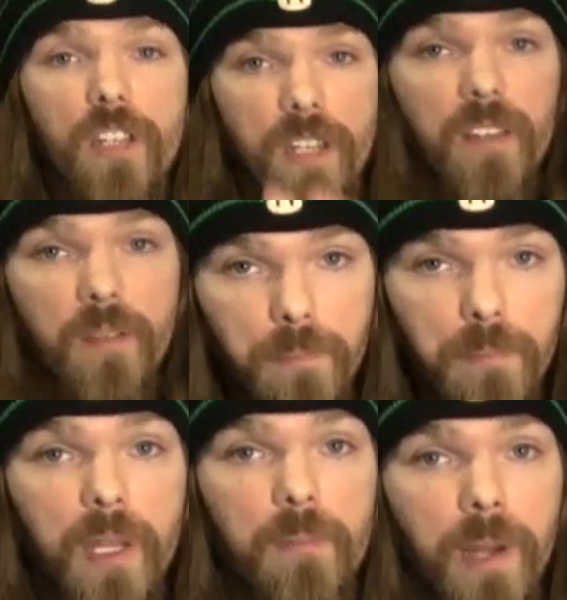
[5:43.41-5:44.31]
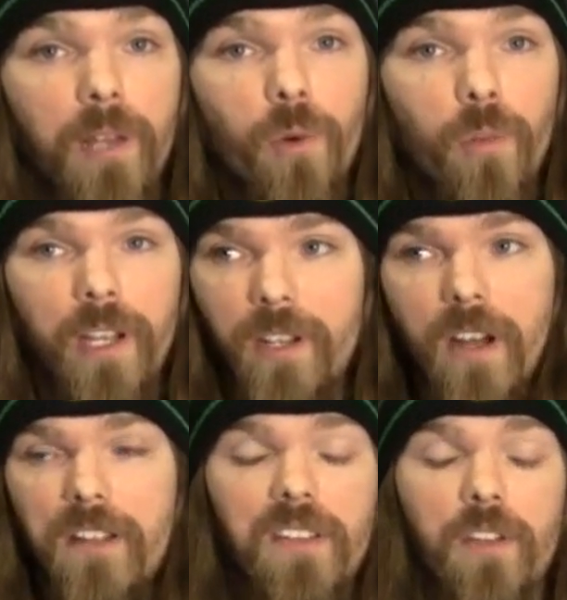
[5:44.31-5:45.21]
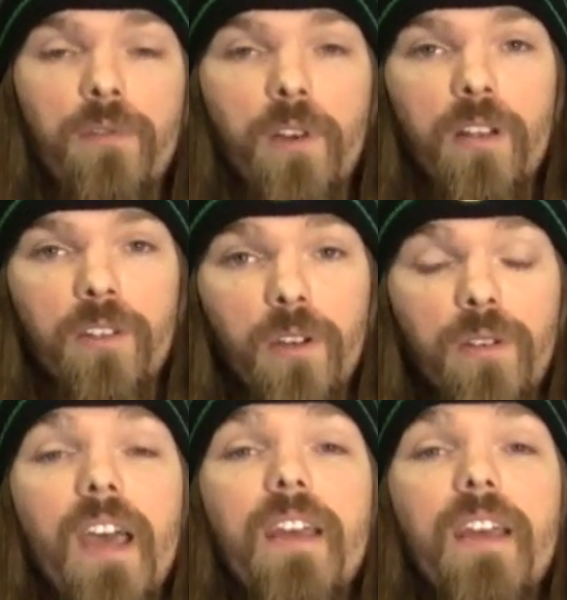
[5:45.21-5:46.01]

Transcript: like the big bundle one, it costs like over $100,